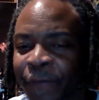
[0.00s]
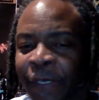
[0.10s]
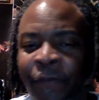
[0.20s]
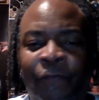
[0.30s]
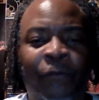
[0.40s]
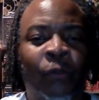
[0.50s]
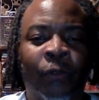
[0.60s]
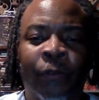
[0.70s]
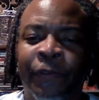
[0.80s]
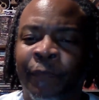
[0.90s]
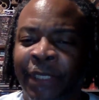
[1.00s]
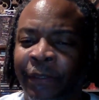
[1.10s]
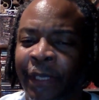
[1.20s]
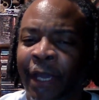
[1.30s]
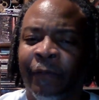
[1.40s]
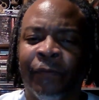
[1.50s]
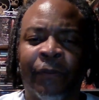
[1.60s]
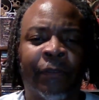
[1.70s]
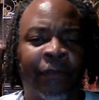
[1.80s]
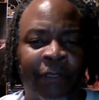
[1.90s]
Phase four has been kind of
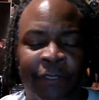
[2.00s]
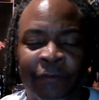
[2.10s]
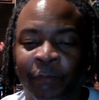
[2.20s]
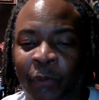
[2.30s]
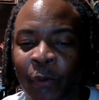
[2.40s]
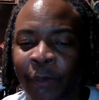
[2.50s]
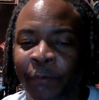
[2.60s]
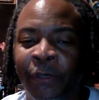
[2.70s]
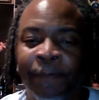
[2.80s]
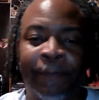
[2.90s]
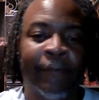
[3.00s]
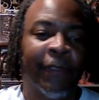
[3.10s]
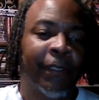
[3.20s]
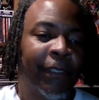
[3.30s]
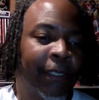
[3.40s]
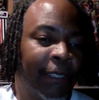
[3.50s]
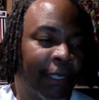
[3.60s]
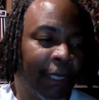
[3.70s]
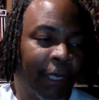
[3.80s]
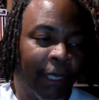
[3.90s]
a disappointment.
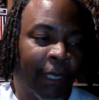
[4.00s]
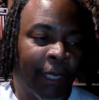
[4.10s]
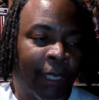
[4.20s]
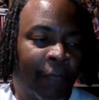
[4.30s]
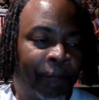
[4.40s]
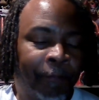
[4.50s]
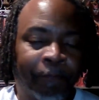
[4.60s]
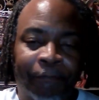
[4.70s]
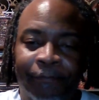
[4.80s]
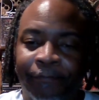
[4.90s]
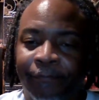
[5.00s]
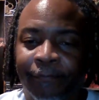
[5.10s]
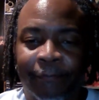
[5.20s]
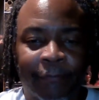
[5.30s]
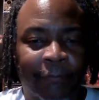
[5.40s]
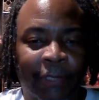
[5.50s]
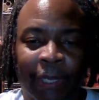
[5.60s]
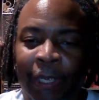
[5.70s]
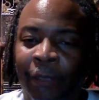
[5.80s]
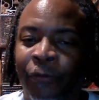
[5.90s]

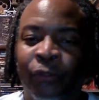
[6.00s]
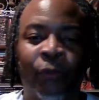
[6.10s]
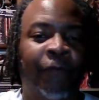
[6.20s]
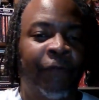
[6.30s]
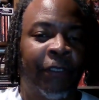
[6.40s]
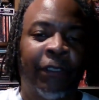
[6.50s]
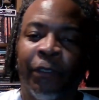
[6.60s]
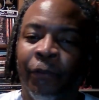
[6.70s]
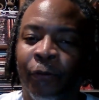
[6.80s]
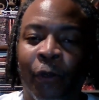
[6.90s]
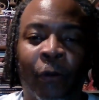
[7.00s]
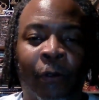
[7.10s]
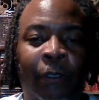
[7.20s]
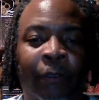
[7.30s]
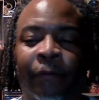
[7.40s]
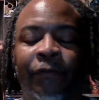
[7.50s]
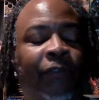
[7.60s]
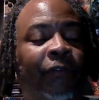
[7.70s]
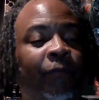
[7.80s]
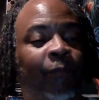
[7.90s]
I'll do a video on
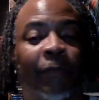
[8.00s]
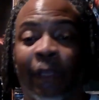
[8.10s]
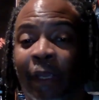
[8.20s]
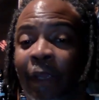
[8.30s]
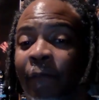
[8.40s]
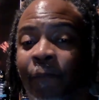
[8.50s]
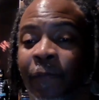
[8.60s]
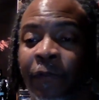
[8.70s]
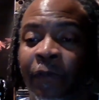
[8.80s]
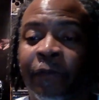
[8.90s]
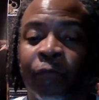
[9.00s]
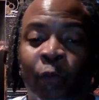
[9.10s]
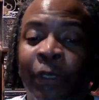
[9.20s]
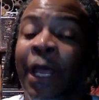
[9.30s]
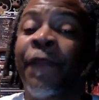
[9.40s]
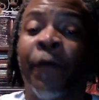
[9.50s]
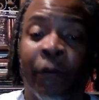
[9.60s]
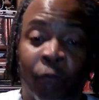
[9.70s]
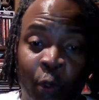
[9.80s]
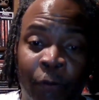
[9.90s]
just what I
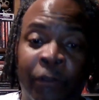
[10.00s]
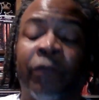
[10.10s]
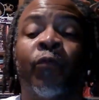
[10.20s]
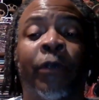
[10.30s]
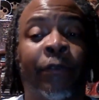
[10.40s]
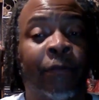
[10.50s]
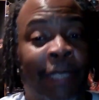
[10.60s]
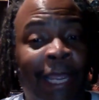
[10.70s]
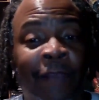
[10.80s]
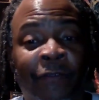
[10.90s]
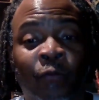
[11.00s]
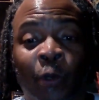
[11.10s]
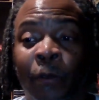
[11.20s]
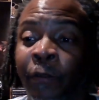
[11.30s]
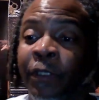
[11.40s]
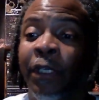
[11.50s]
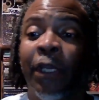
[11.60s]
thought worked and what hasn't worked.